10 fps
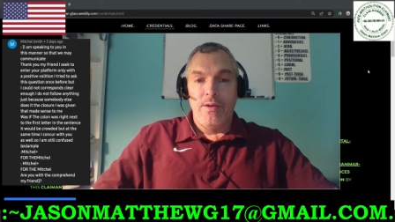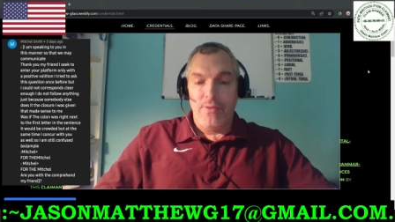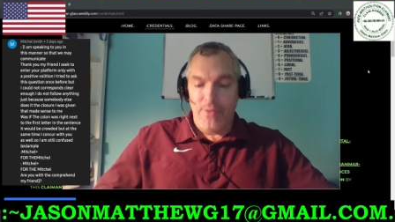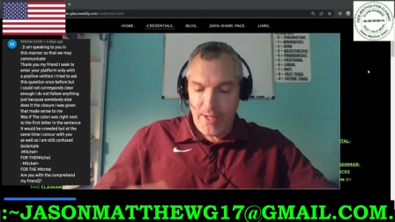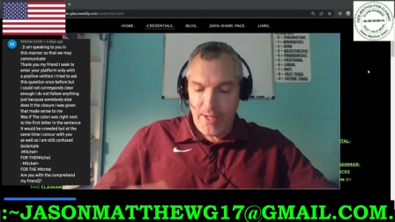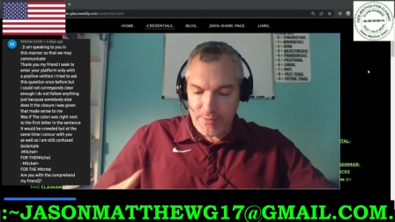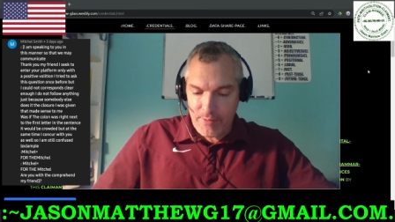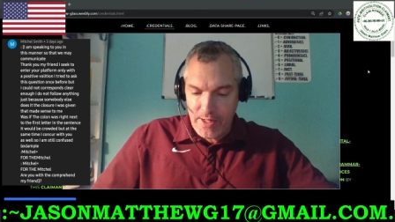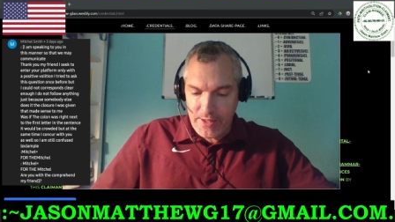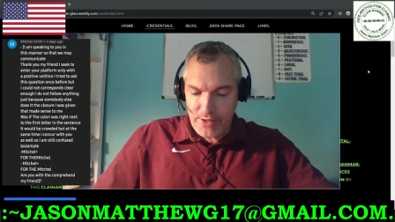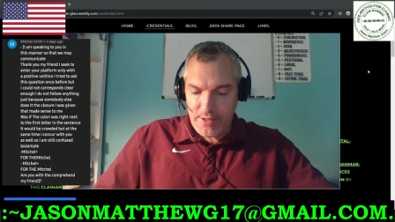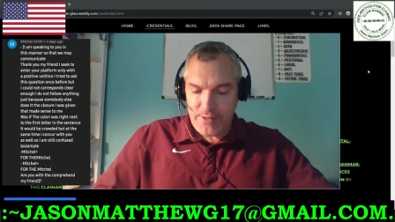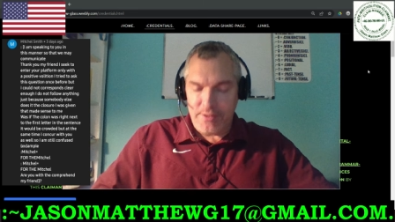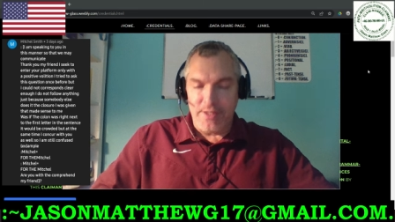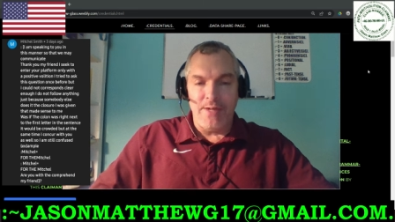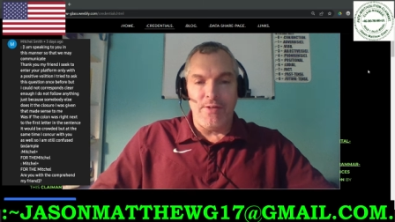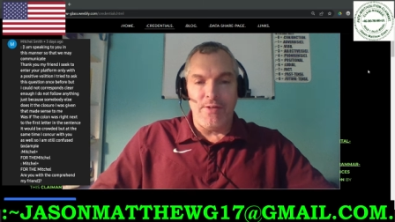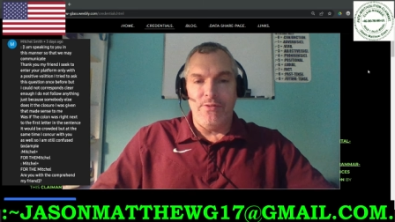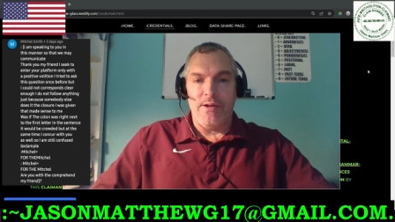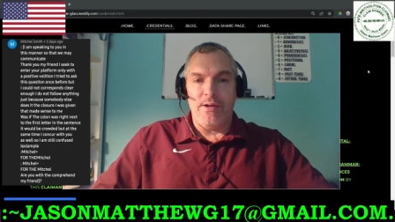The explanation he's
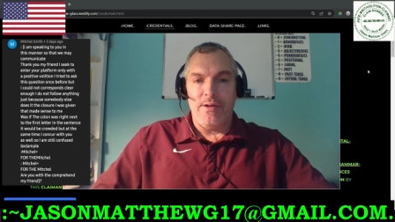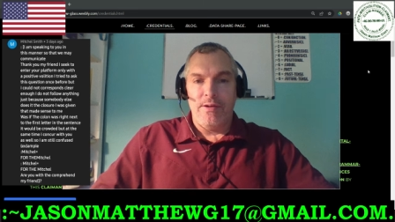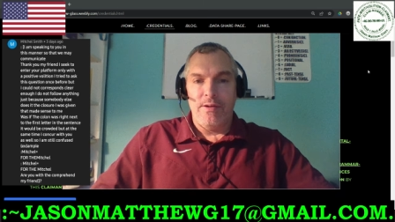giving there,